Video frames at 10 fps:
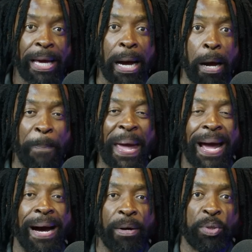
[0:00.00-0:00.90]

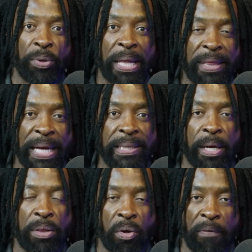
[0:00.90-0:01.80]
payouts on the
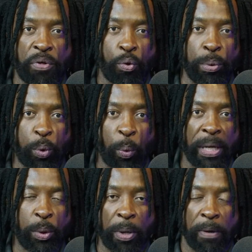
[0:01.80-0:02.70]
30th of June
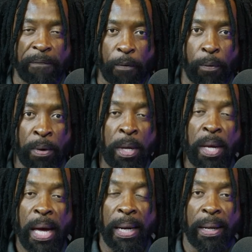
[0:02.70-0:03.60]
2024.
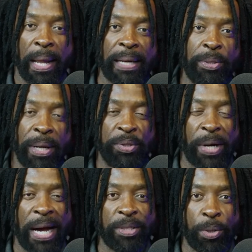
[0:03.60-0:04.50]
And I'd like to let you
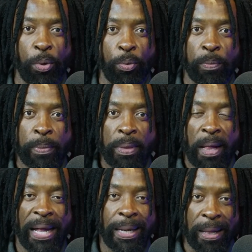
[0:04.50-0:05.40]
guys know
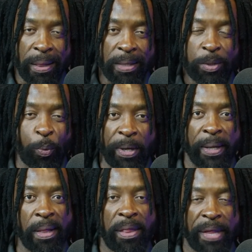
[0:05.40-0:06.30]
that this week,
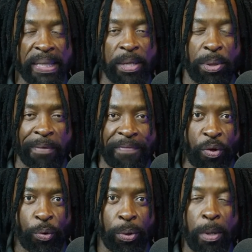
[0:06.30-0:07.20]
the 30th of
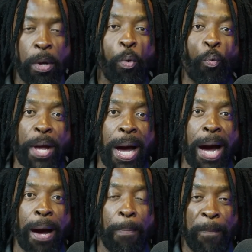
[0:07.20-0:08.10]
June, we
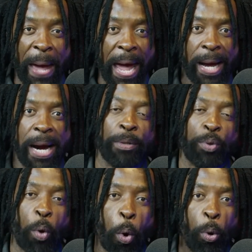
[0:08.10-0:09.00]
are paying out
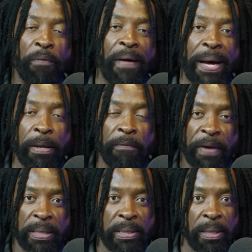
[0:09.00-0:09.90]
all of our
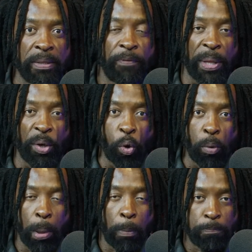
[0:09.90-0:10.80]
investors for the
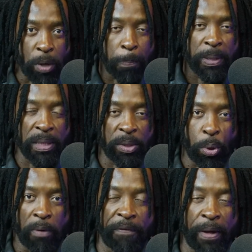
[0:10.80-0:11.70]
Noble Property
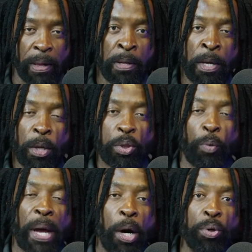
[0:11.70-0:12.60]
Stokvel. So
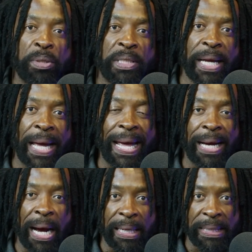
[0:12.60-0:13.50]
we are hosting a
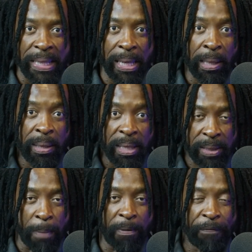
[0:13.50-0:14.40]
gala dinner this
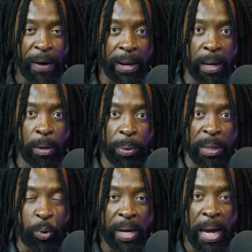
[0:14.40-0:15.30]
coming Friday on the
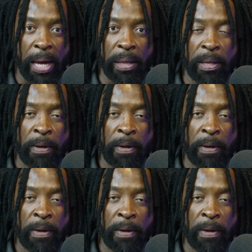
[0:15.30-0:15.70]
28th.